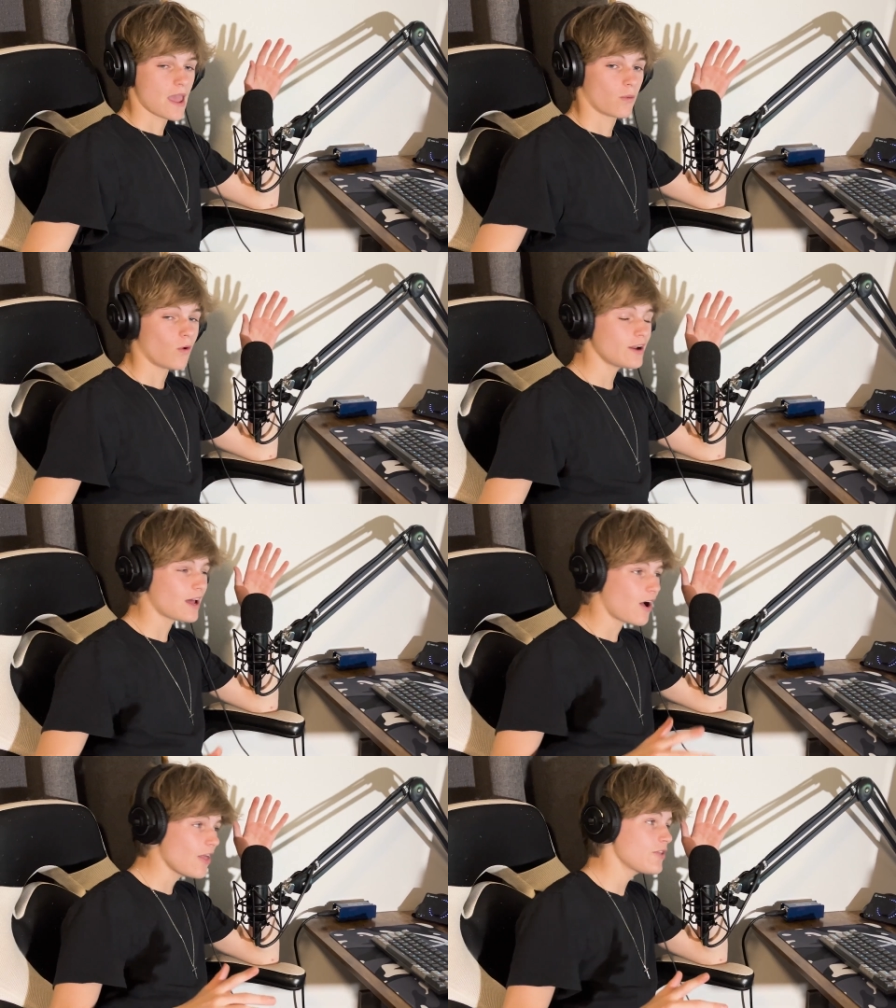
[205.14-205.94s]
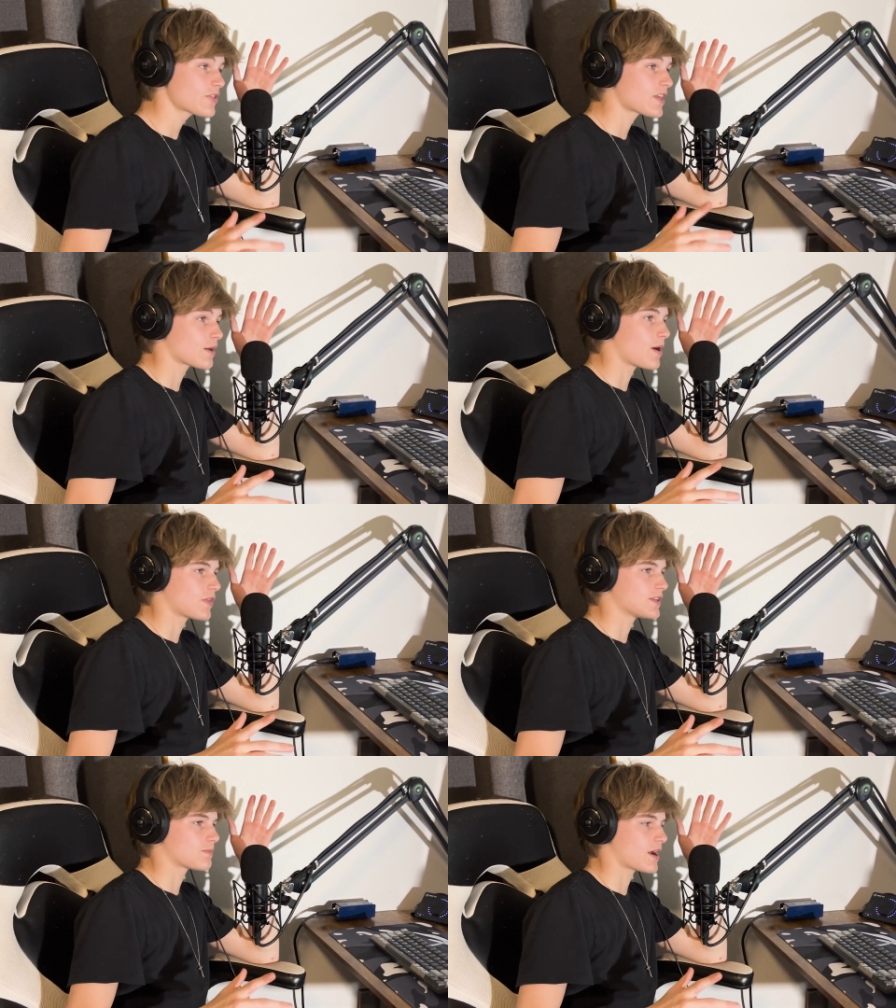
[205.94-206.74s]
And one other thing about
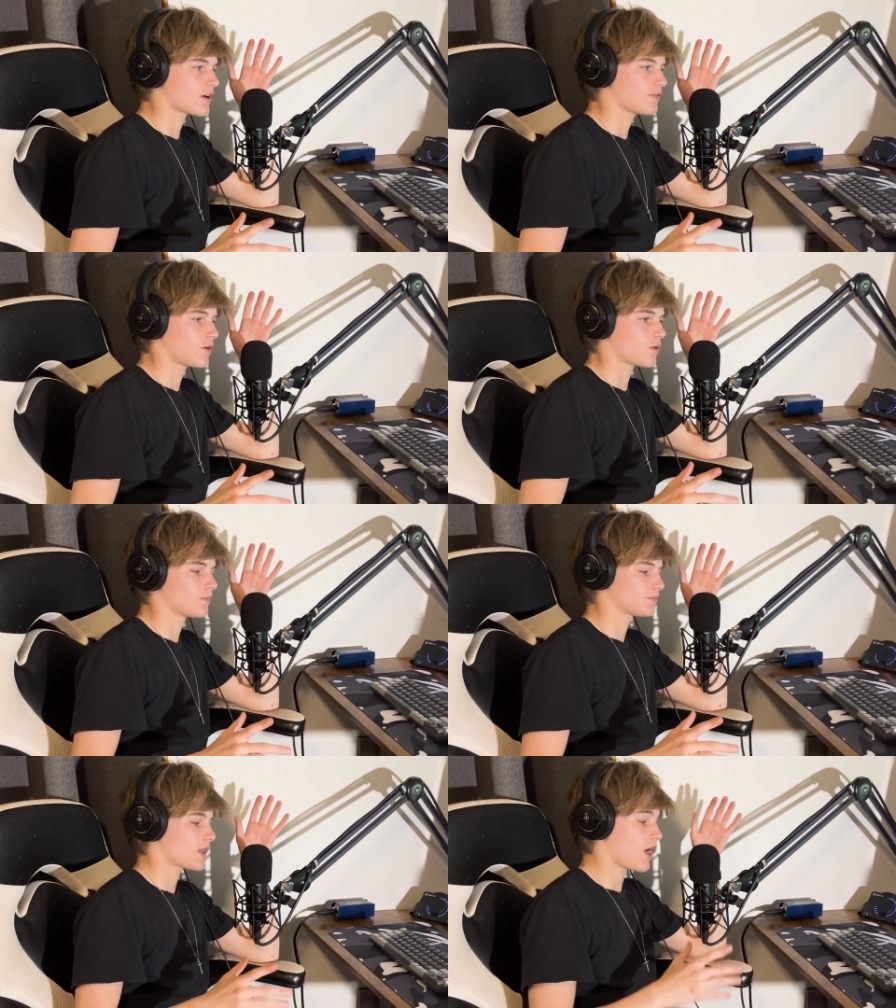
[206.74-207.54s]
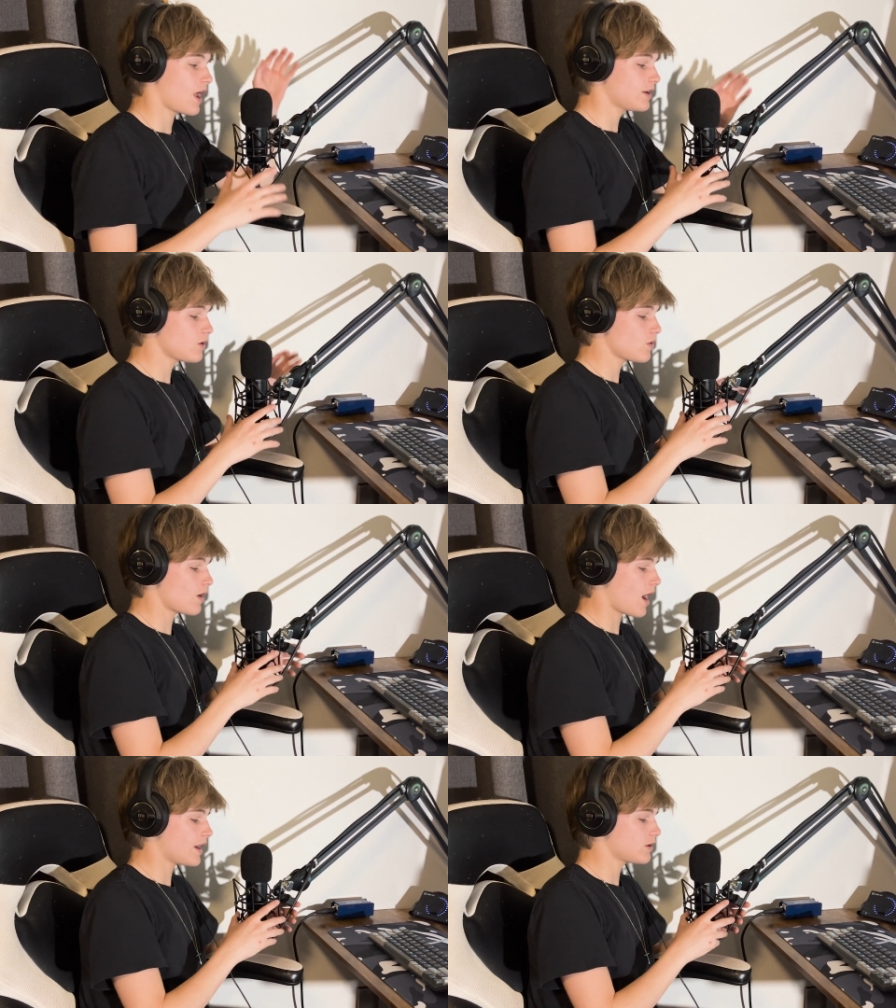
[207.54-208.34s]
this microphone, I
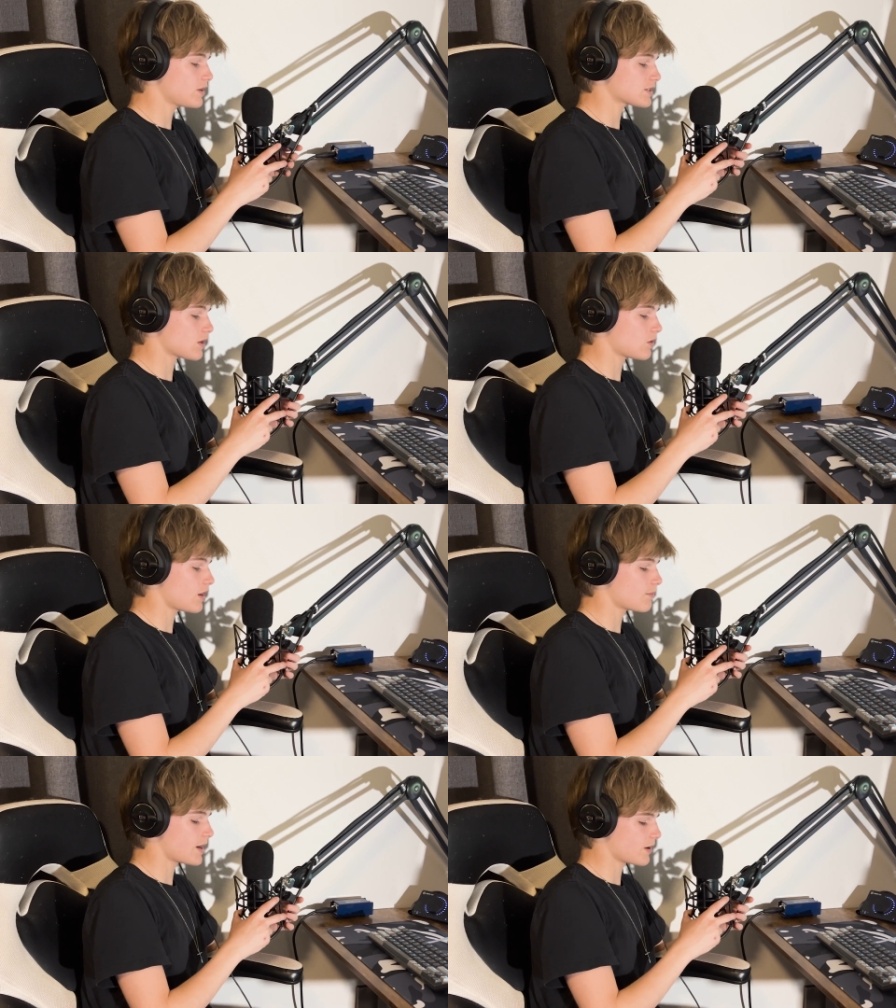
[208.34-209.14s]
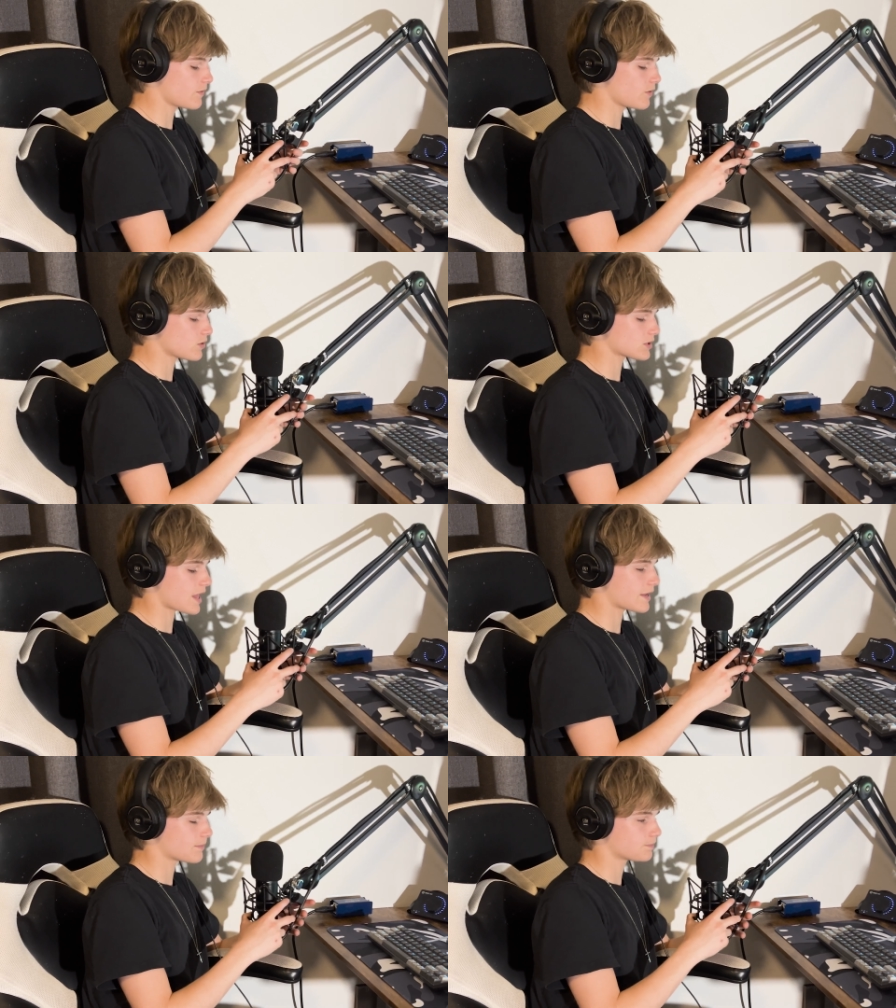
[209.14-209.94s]
notice a lot of microphones
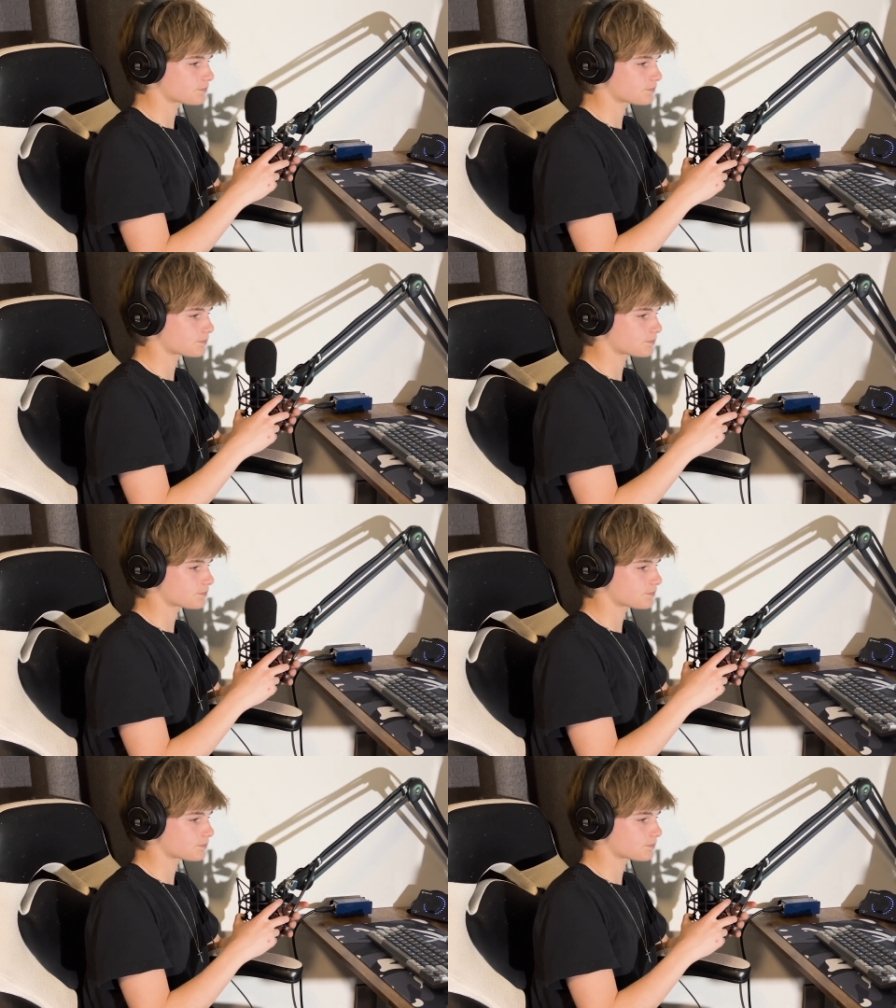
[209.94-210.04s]
like